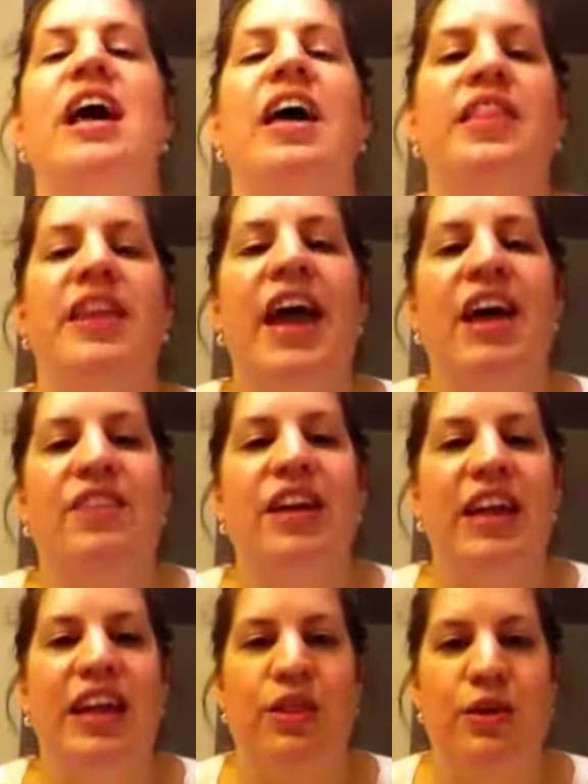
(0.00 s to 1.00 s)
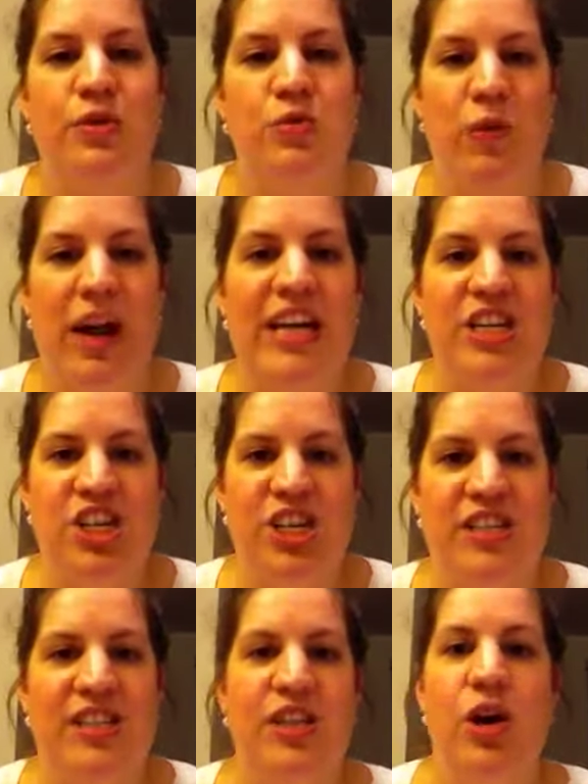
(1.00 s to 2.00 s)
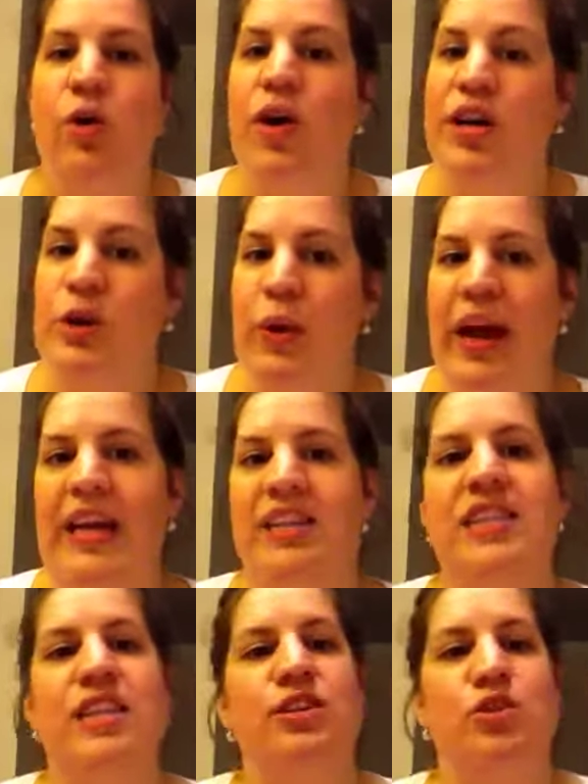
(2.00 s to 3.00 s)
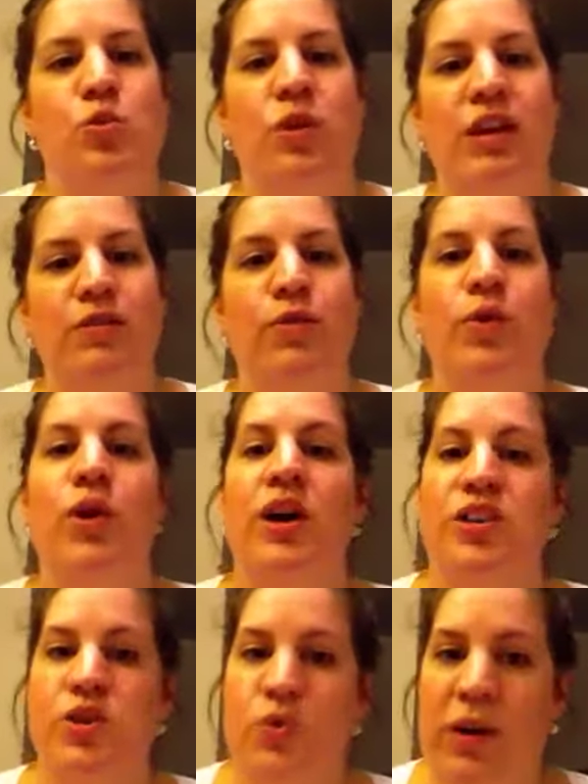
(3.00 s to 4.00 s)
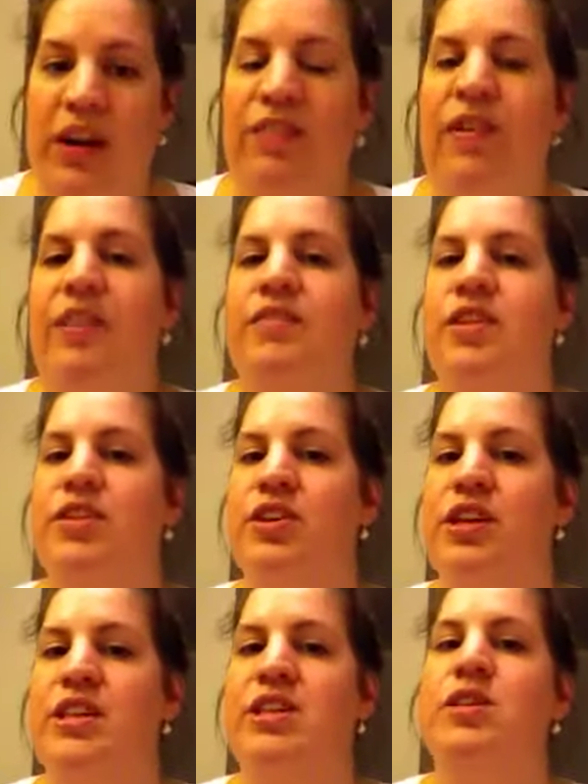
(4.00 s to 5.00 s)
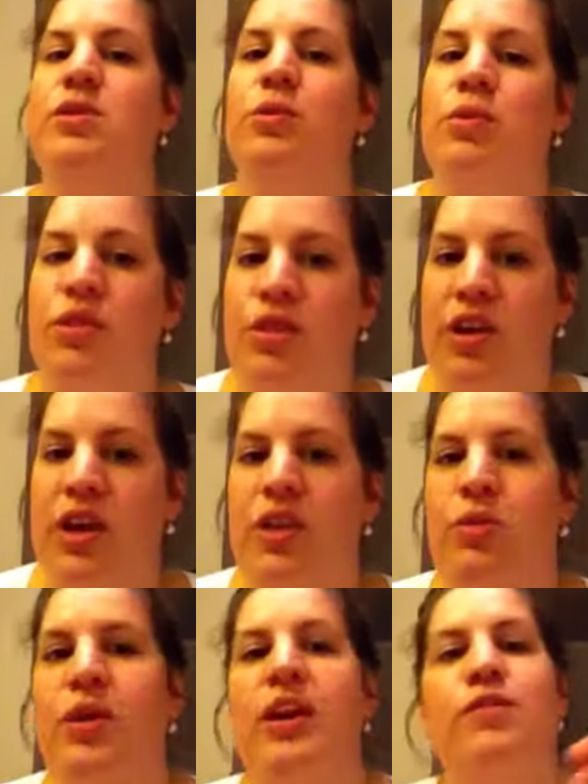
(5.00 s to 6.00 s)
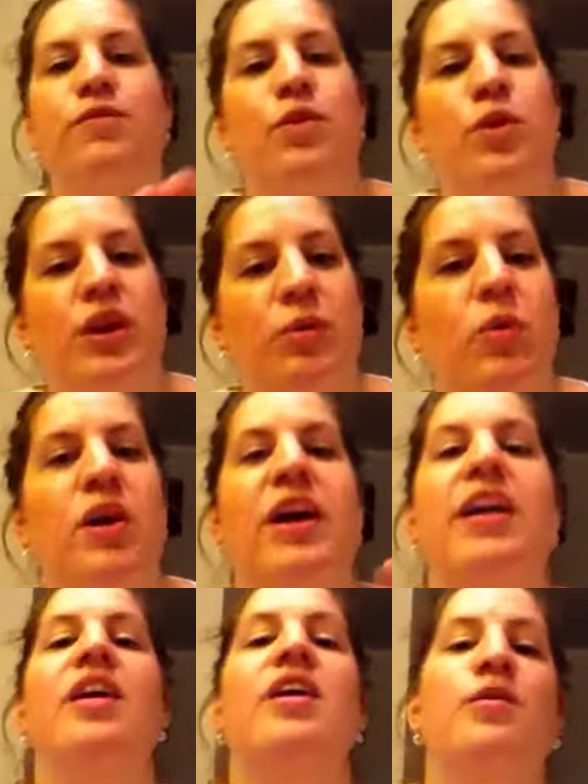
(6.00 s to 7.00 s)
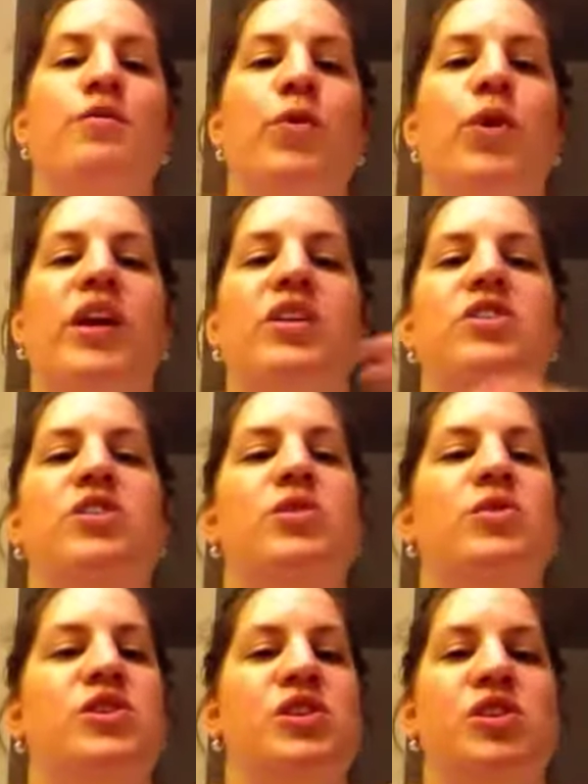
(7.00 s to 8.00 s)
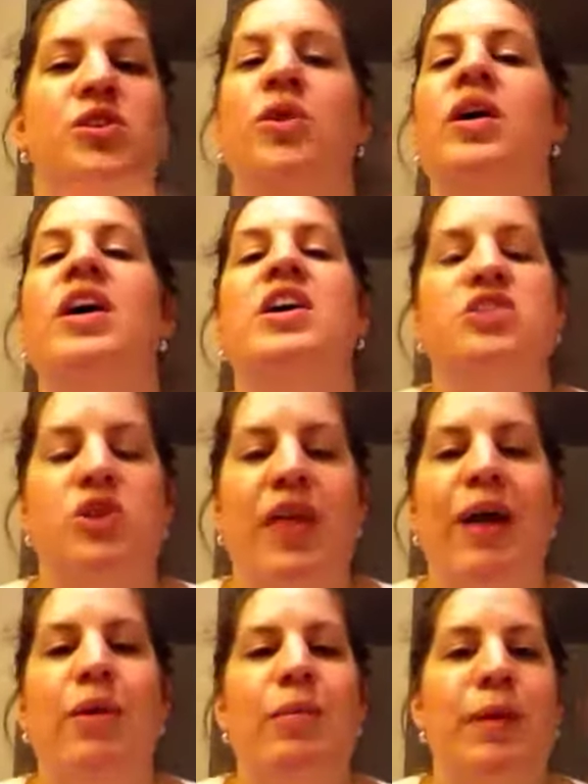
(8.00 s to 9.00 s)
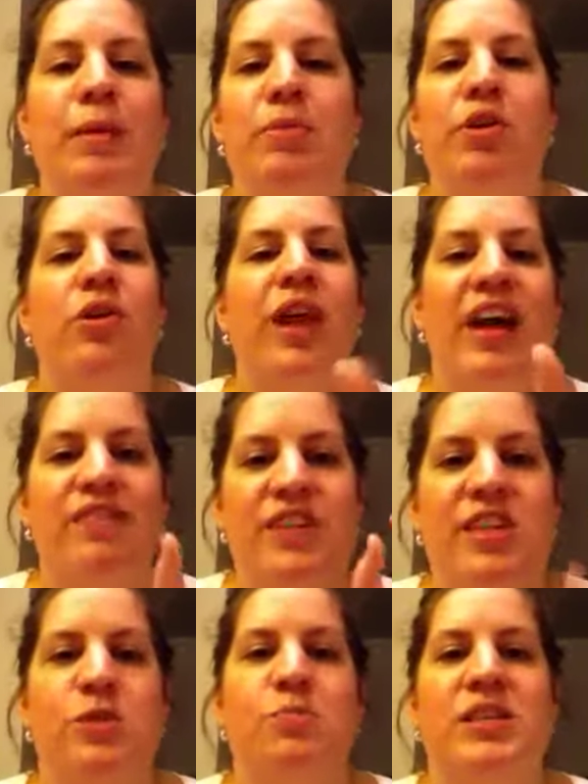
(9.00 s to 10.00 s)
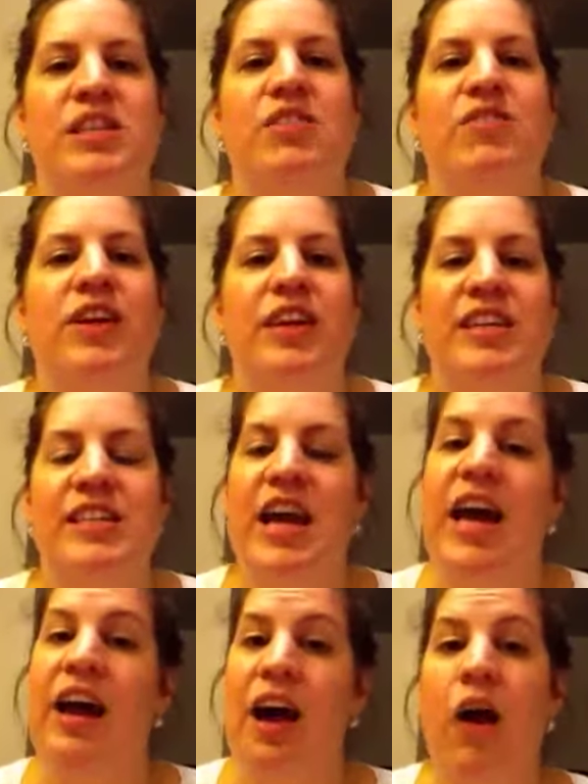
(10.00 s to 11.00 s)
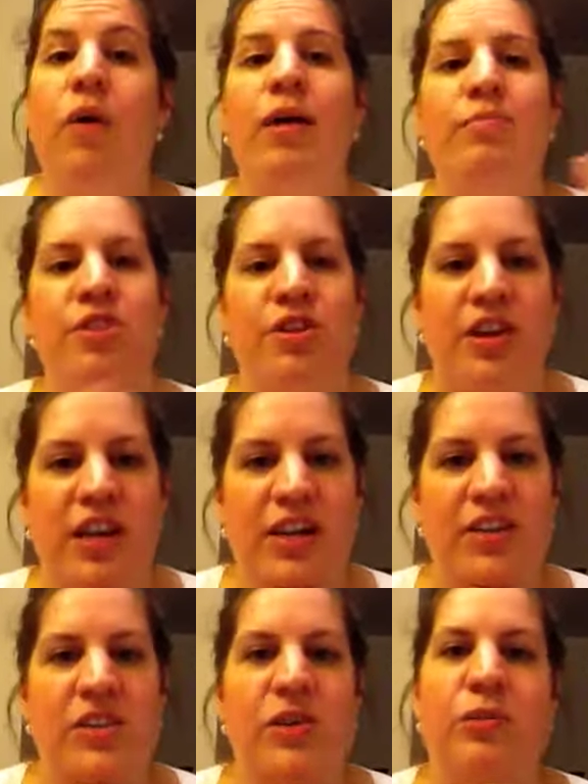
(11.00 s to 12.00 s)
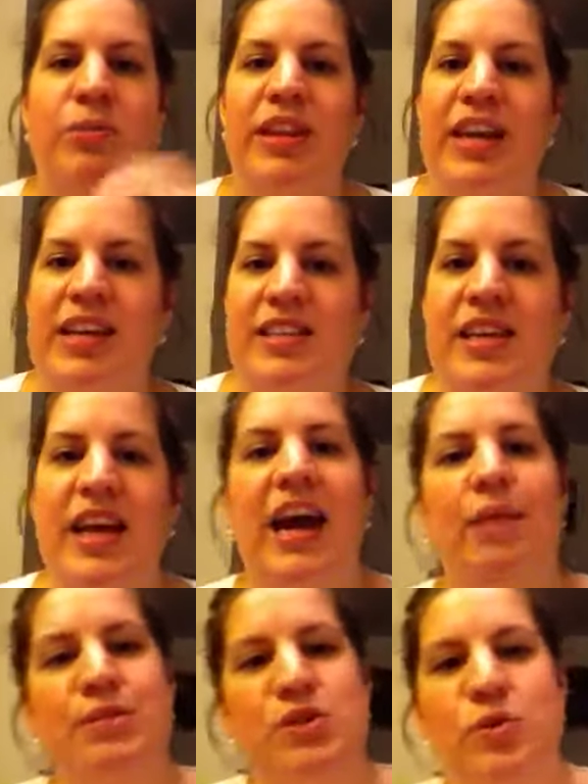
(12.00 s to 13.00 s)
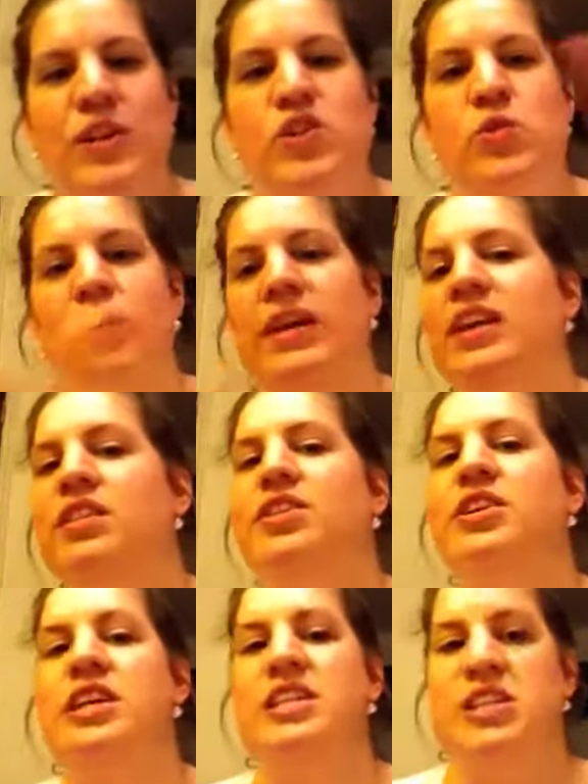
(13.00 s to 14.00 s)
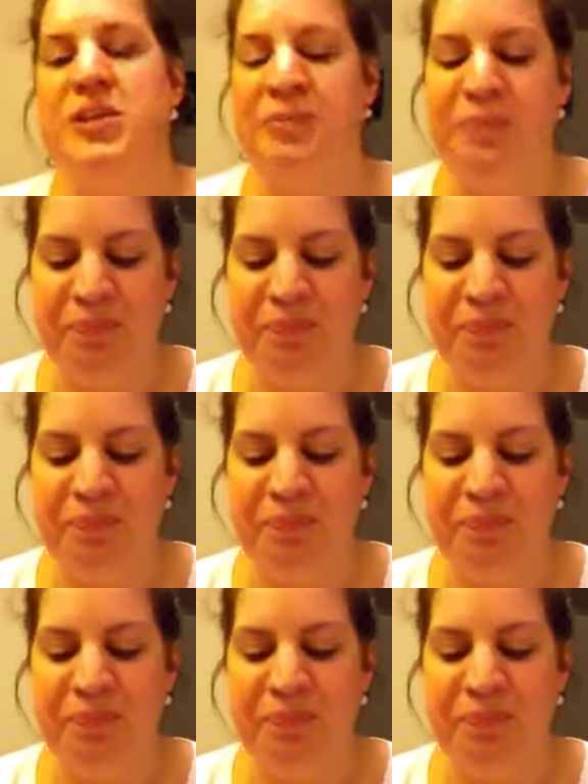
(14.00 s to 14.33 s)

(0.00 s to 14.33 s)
And then having like those ranges. So are you 18 to 24, 25 to 32, 33 to 41, 42 to... So that way people don't have to specifically say, oh, I'm 30 years old, but they can say, I'm between 20 and 32.